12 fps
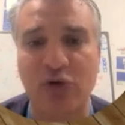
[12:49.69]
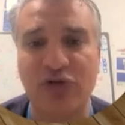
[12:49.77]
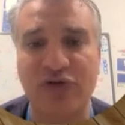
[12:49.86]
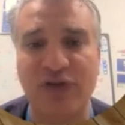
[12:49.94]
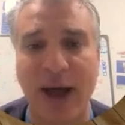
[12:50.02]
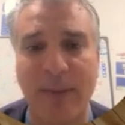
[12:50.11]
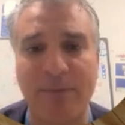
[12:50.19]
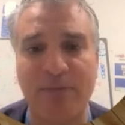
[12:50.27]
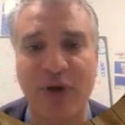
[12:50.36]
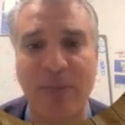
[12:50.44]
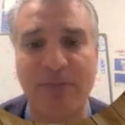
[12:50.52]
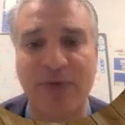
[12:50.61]

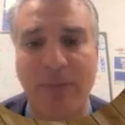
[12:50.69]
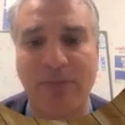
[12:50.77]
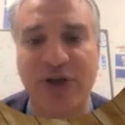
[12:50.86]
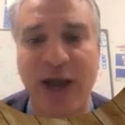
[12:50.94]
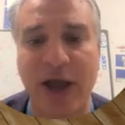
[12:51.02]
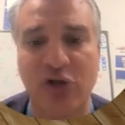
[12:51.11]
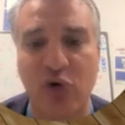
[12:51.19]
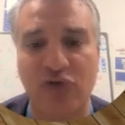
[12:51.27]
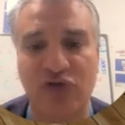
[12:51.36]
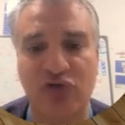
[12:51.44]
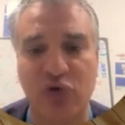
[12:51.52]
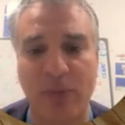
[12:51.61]
update of the stop
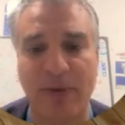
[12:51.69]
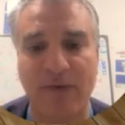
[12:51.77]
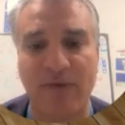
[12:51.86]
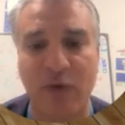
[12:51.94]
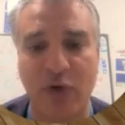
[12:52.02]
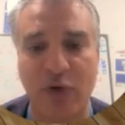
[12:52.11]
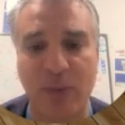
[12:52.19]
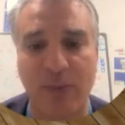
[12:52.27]
before you block,